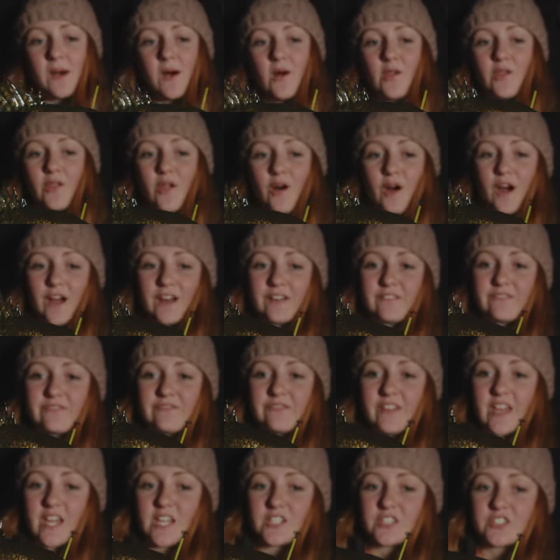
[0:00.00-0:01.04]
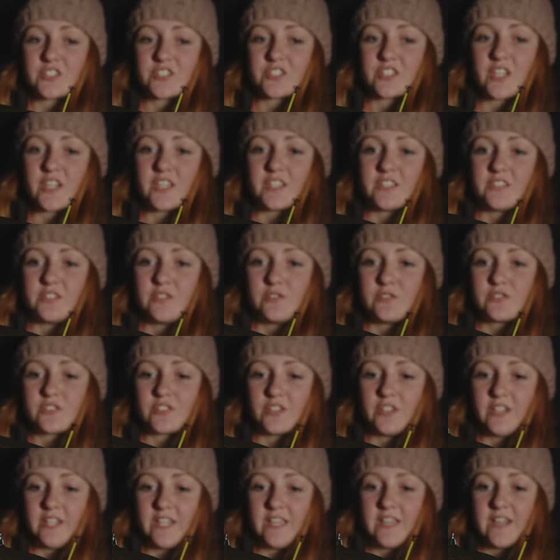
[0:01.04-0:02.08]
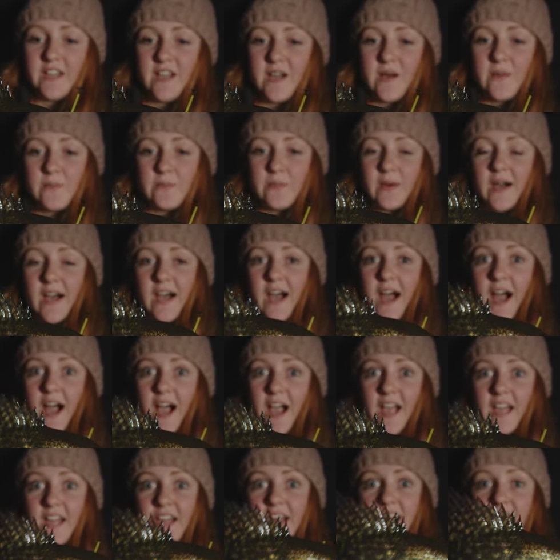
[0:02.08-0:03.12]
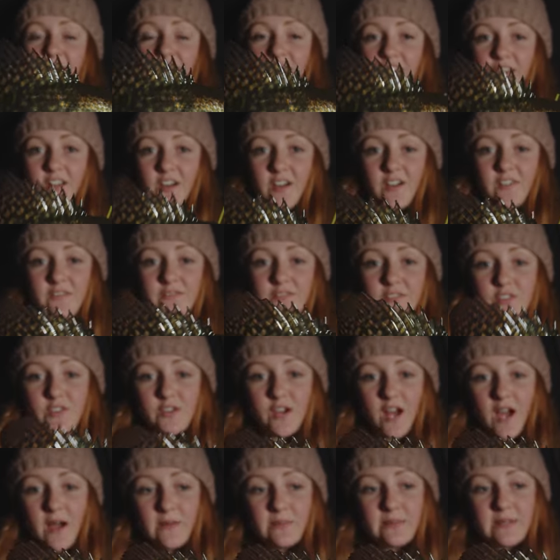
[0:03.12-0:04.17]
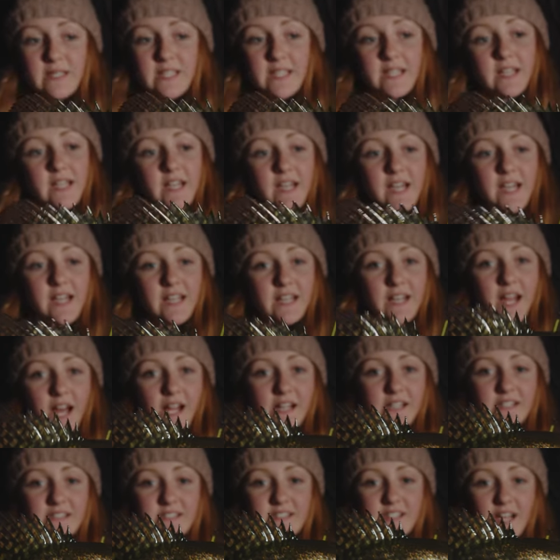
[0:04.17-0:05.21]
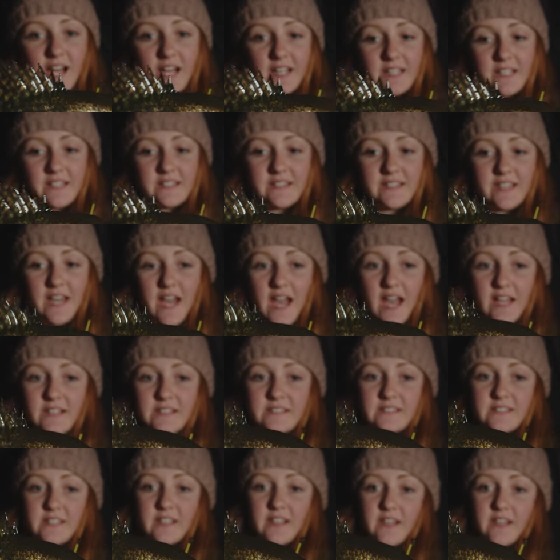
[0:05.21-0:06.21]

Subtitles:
a lot of fish usually, but I love crappie and I decided that